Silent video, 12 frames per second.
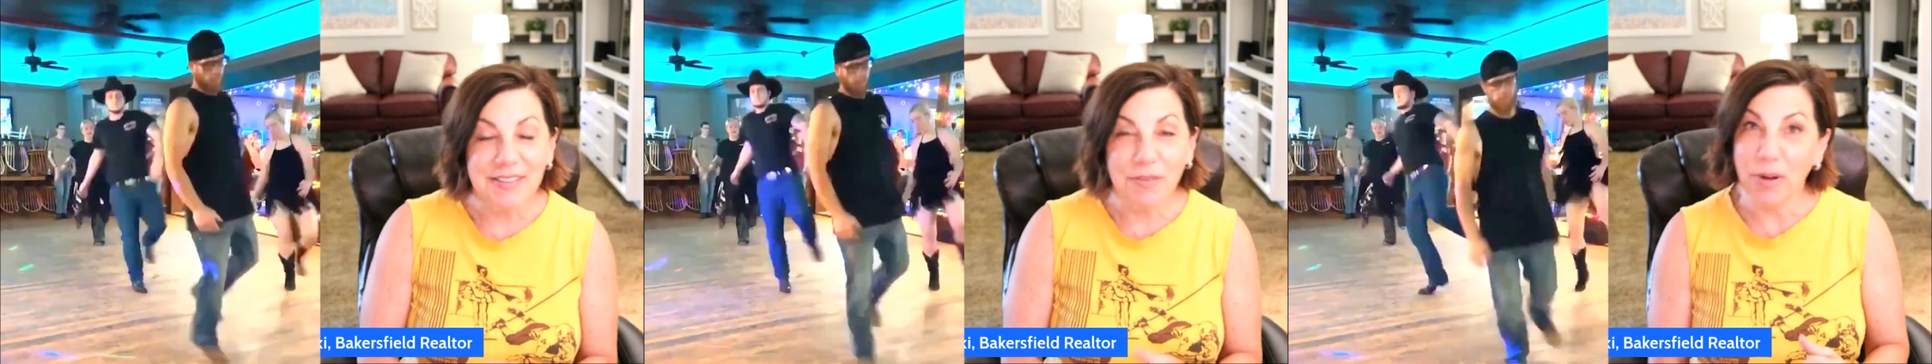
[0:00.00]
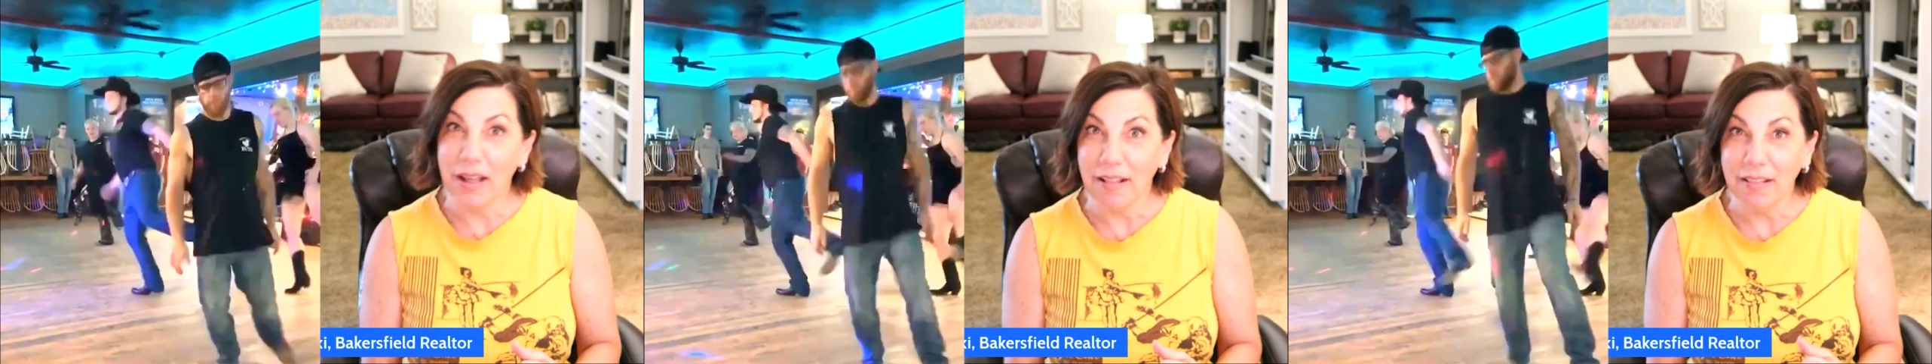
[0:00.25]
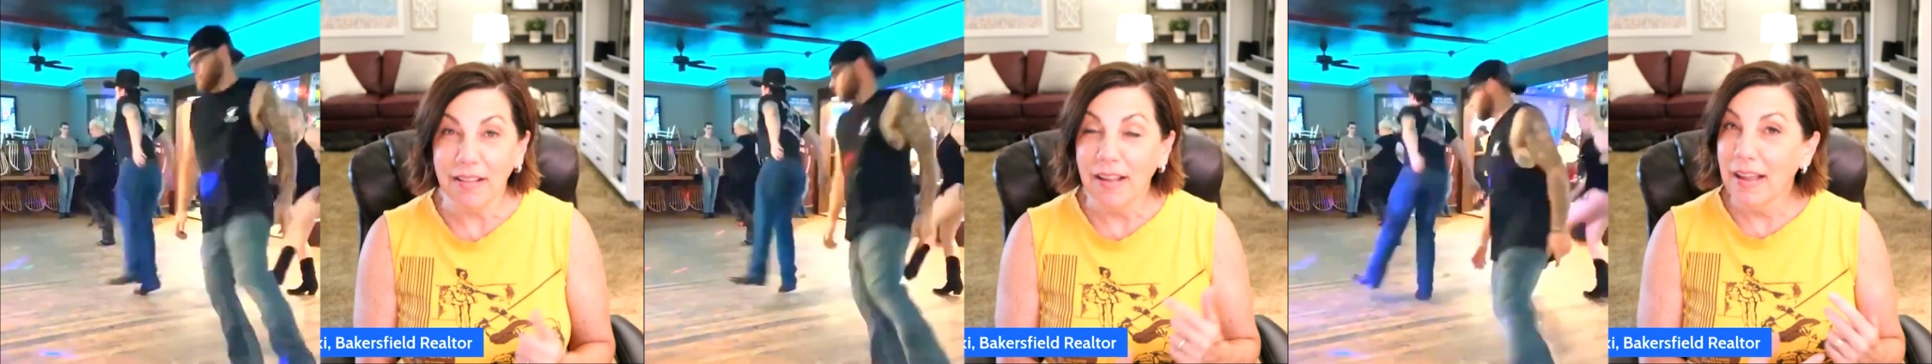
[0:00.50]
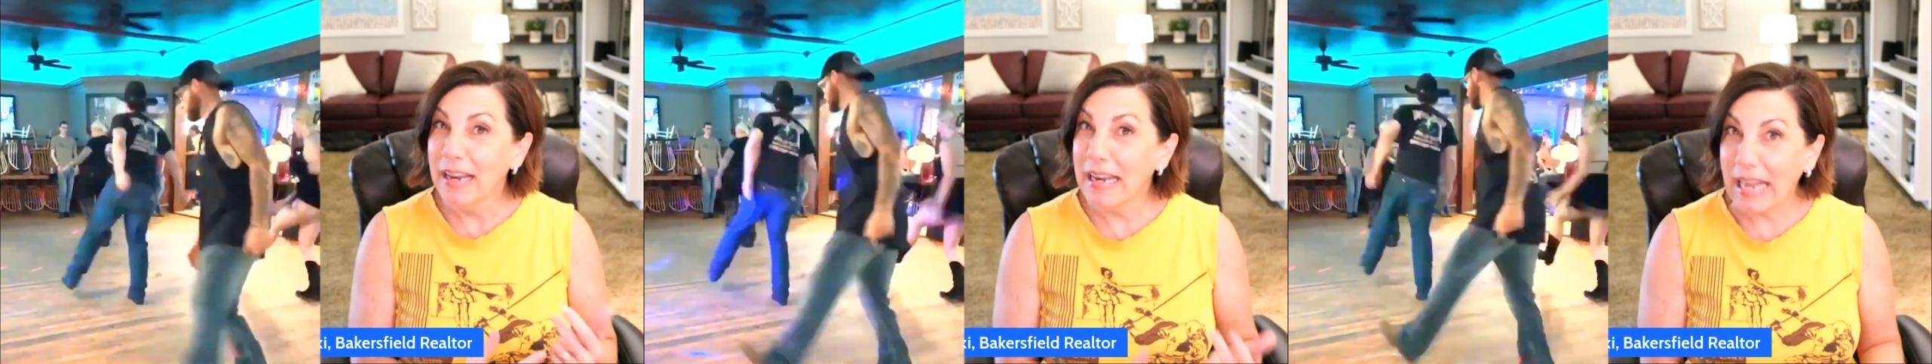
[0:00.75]
Well,
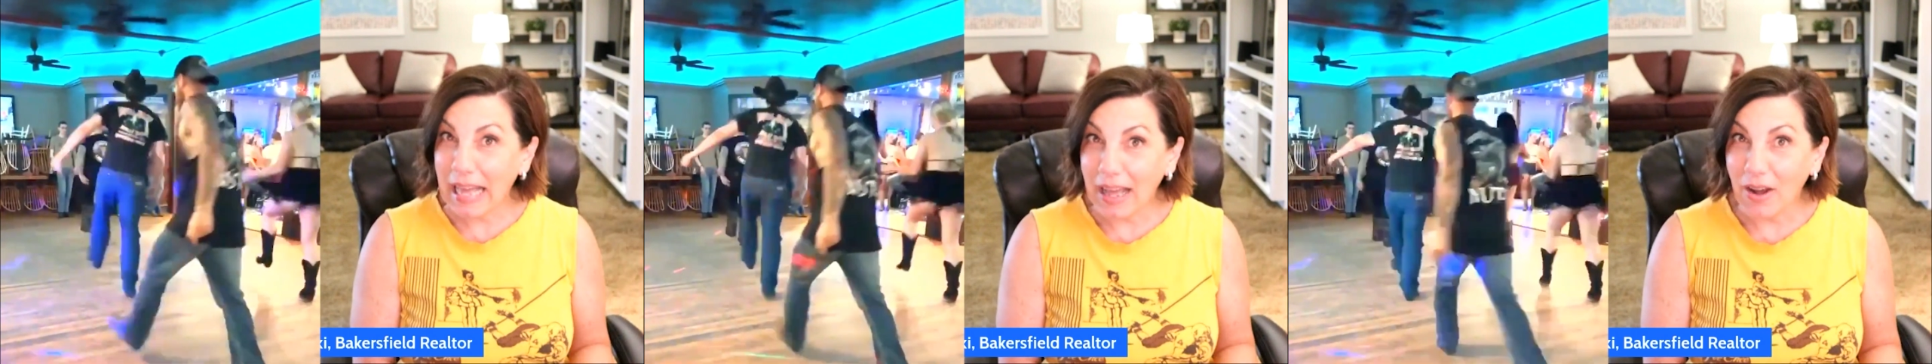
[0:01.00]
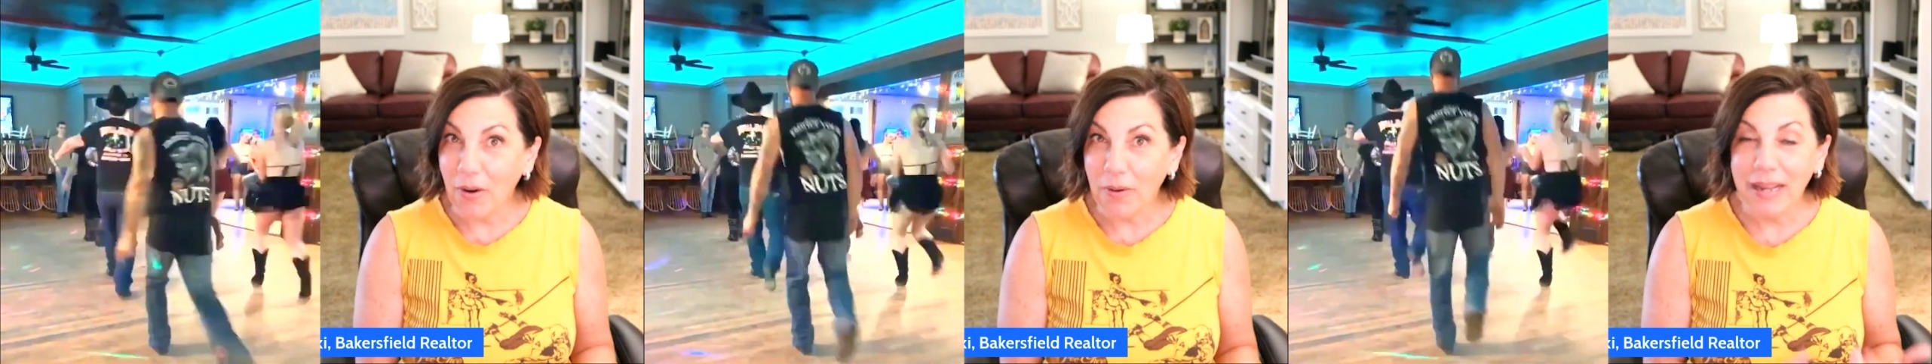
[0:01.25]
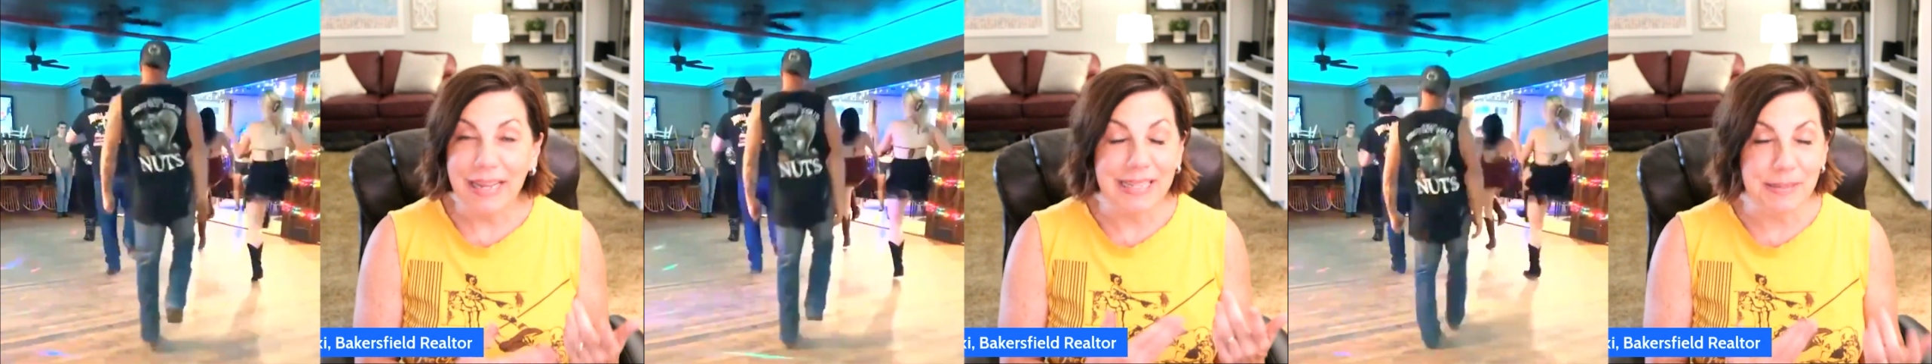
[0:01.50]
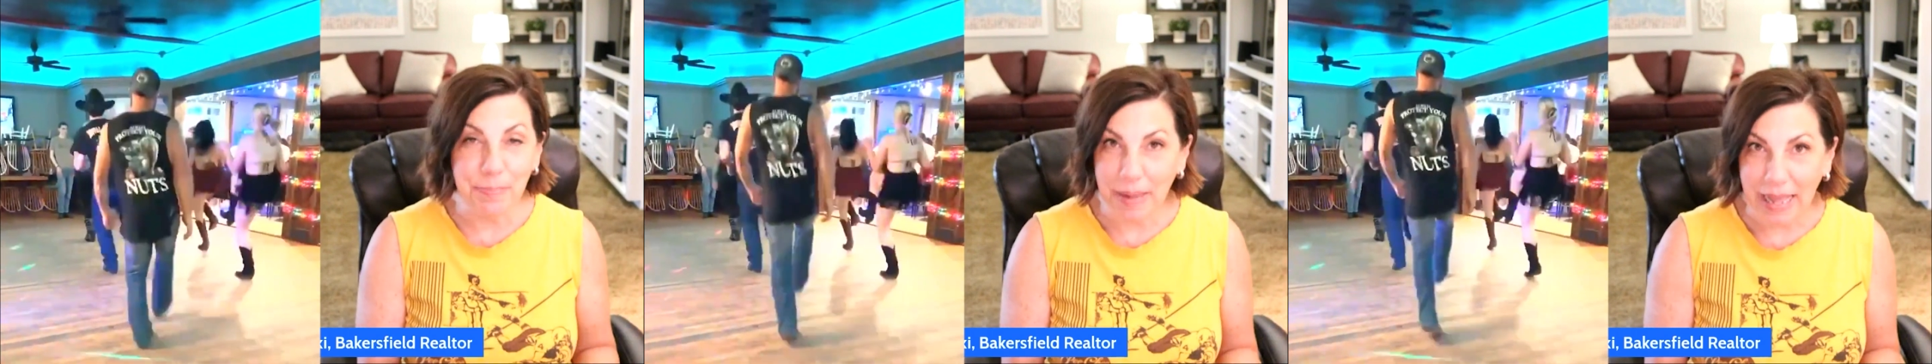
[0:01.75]
now it's
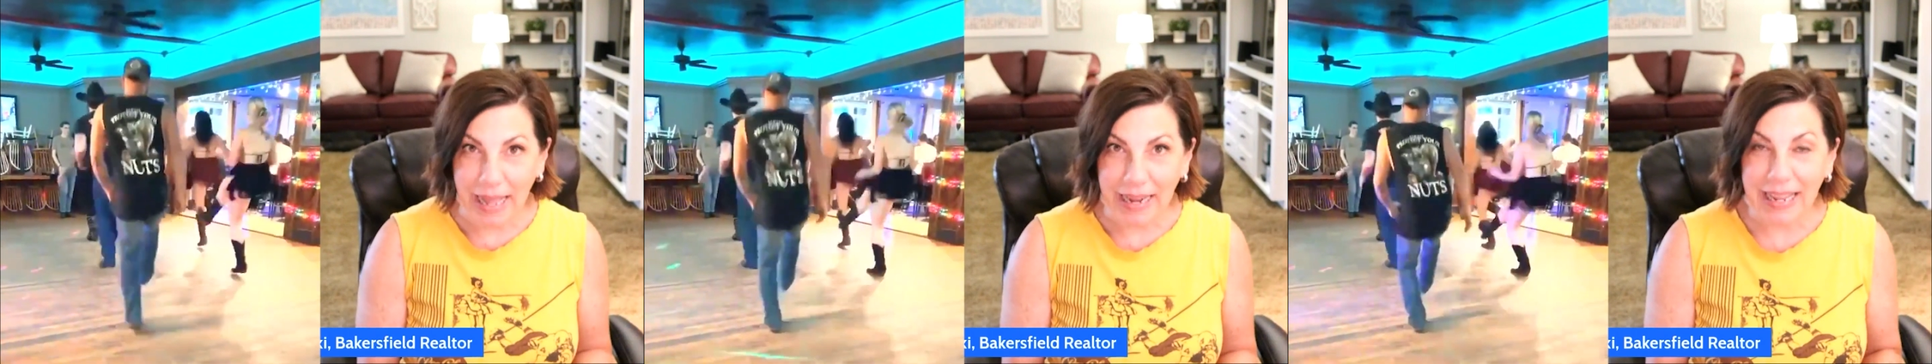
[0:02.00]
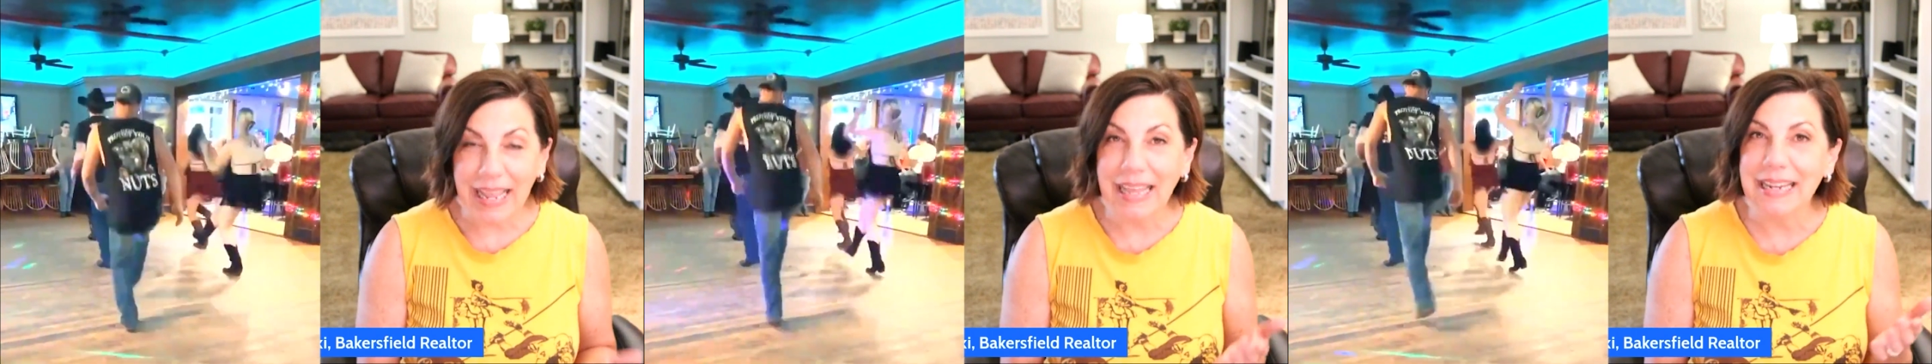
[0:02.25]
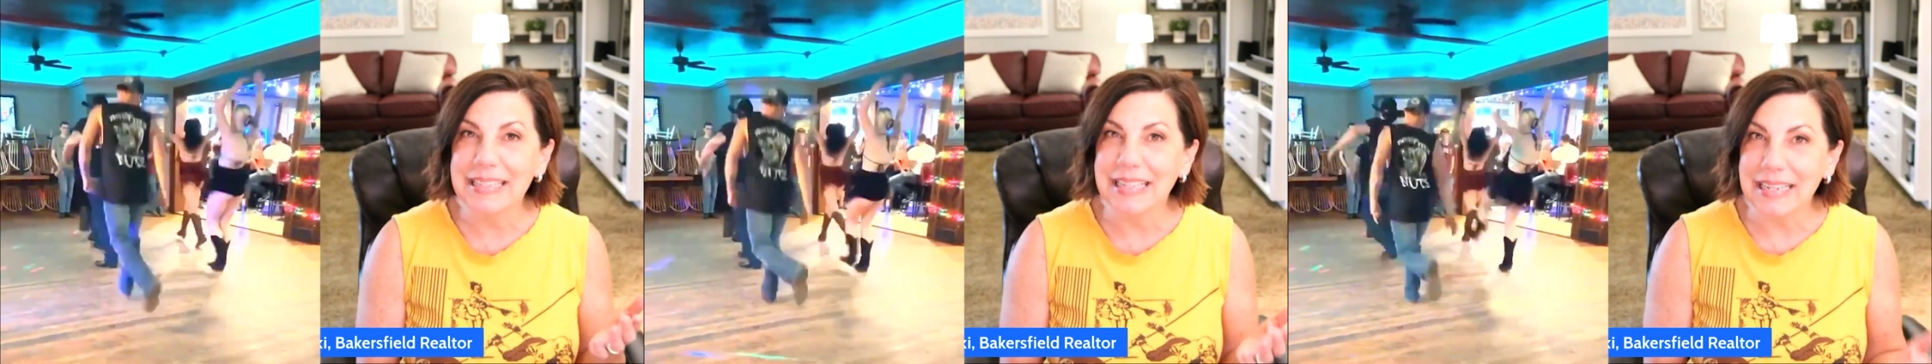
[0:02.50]
back, and it's at